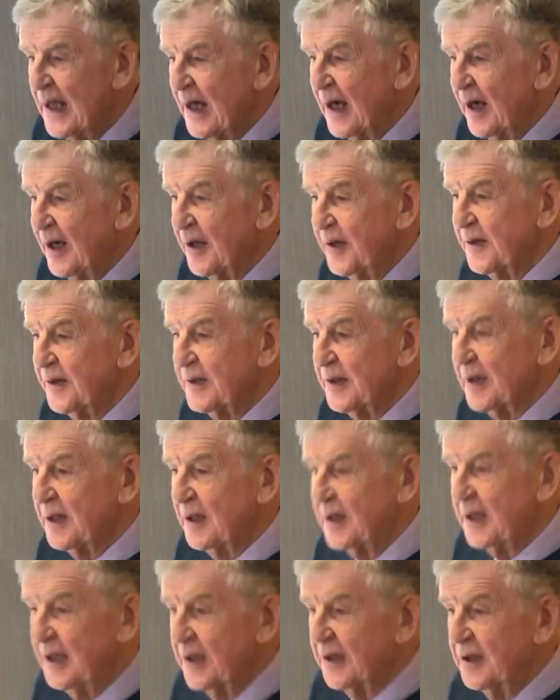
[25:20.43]
and
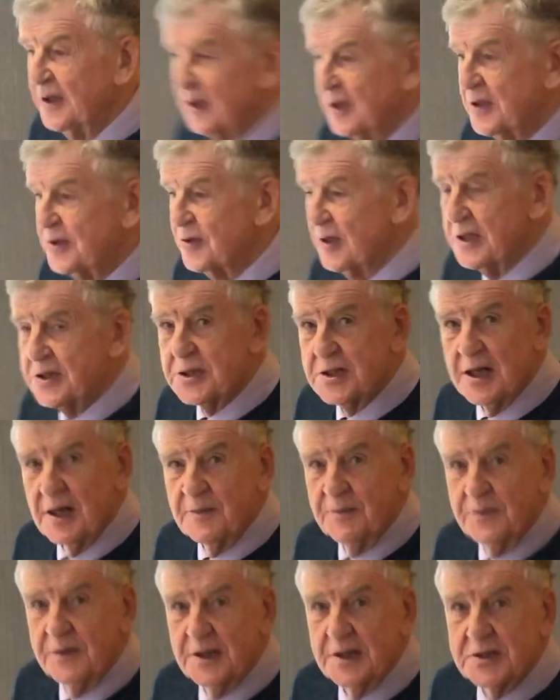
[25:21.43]
he and I dressed up
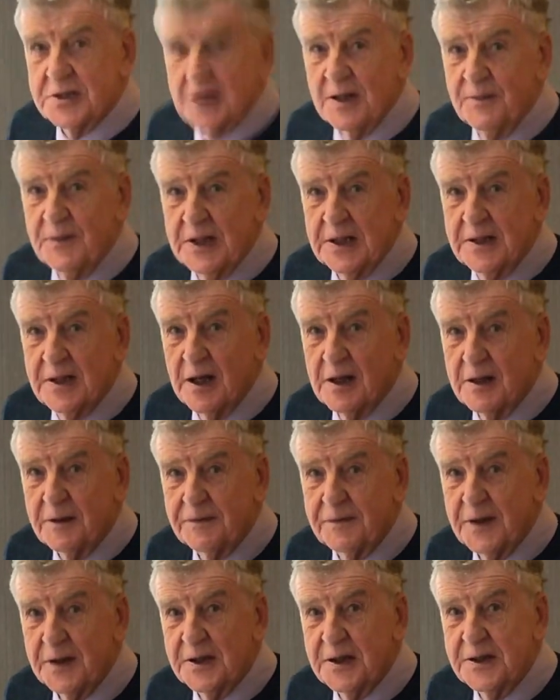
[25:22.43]
and did something
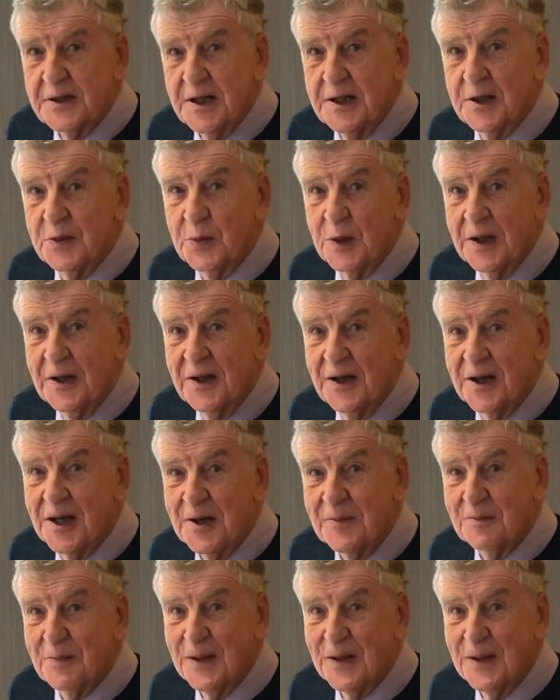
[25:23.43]
daft at a dinner one night.